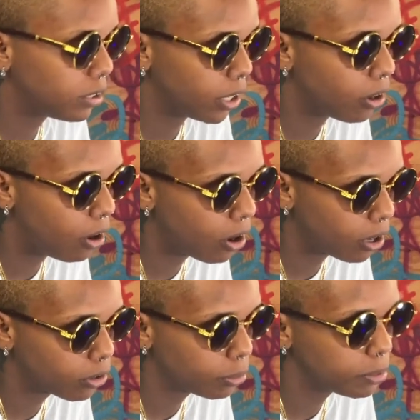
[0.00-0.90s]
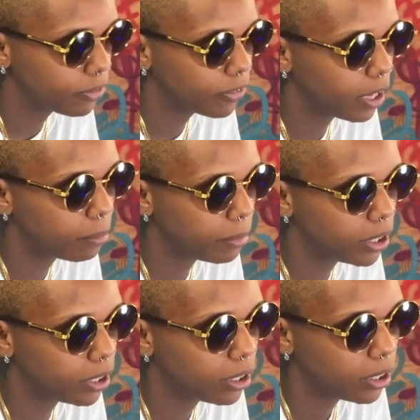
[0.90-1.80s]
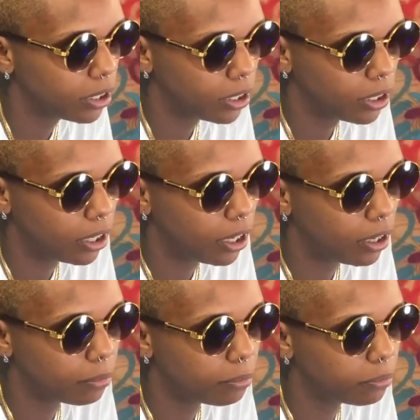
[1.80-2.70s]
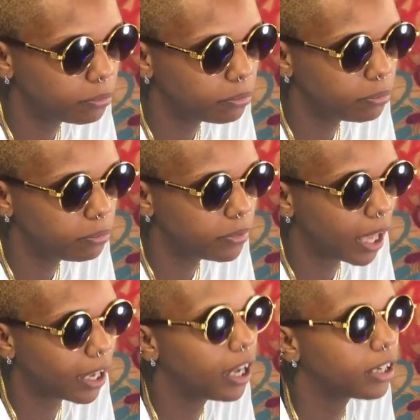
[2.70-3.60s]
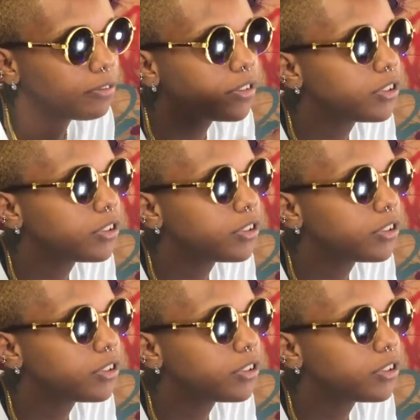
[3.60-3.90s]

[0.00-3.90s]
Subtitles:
there are groups of gay men that kind of